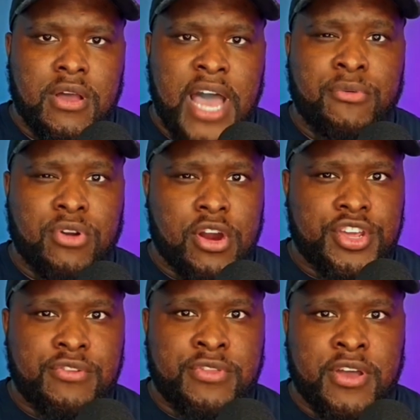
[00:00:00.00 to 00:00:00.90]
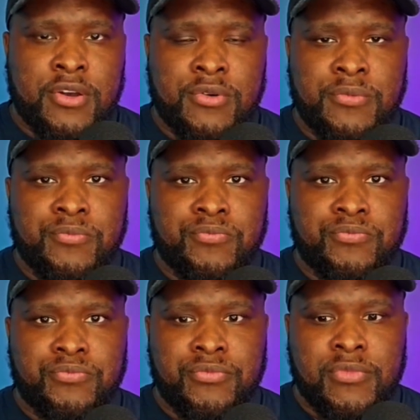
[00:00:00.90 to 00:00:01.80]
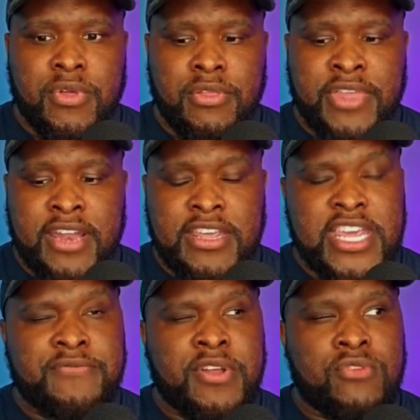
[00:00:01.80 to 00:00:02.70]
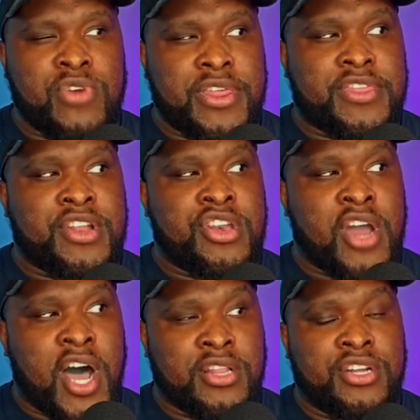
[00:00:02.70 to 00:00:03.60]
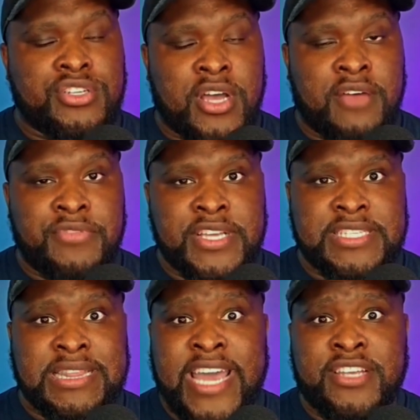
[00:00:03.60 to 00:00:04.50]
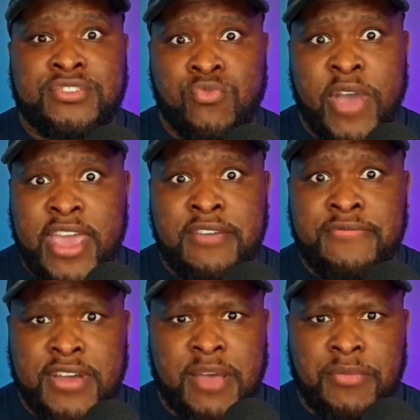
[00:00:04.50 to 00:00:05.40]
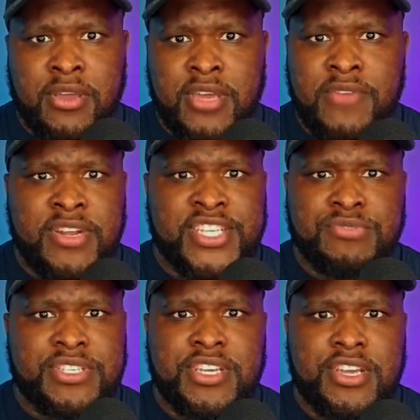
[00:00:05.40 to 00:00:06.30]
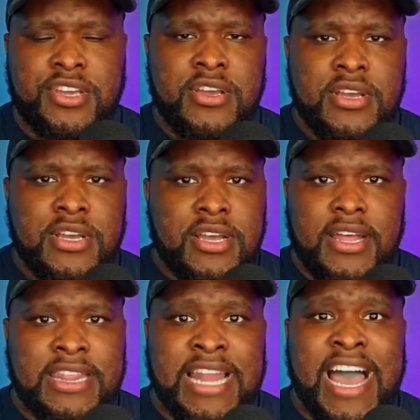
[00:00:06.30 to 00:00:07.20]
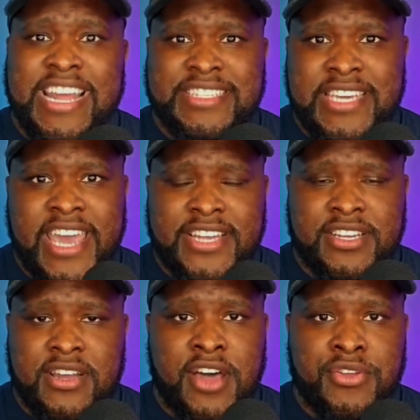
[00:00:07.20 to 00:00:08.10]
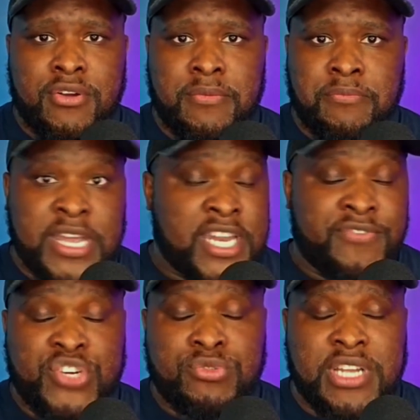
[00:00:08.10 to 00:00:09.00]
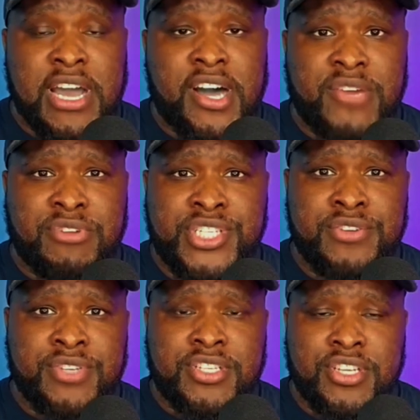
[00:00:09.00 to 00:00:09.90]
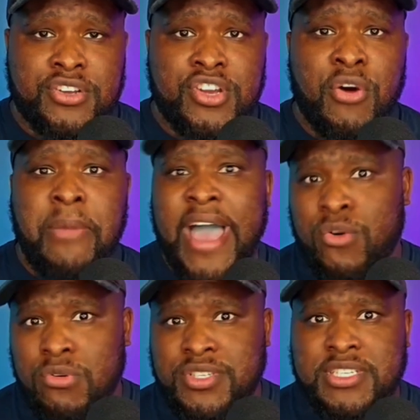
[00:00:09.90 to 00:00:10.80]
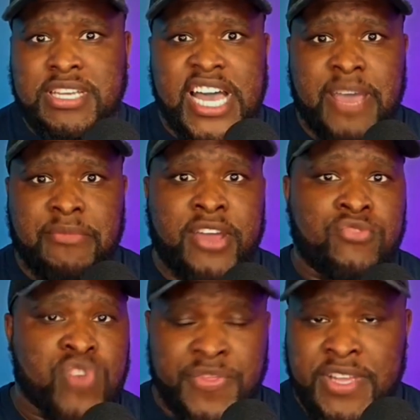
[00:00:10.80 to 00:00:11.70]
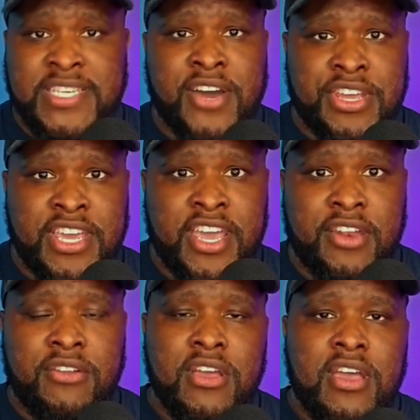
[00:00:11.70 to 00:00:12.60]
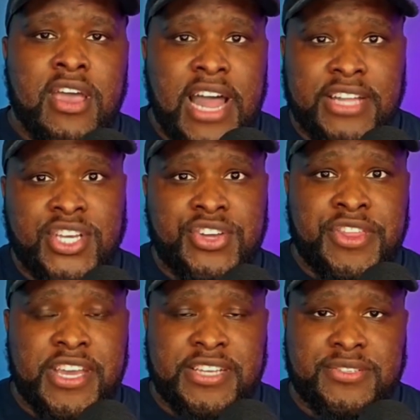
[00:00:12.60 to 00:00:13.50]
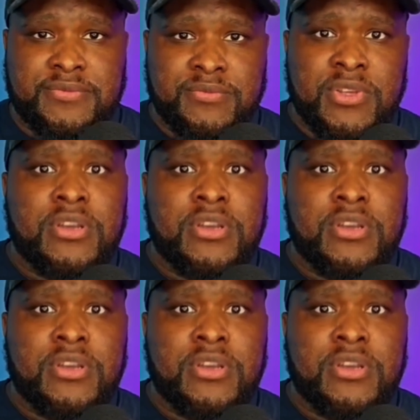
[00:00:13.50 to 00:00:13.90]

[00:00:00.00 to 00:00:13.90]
I would argue, though, that even with the knowledge of this latest wave coming, even as we see Lionsgate and other individuals in Hollywood choosing to go backwards in time and run this out again, I'll tell you this.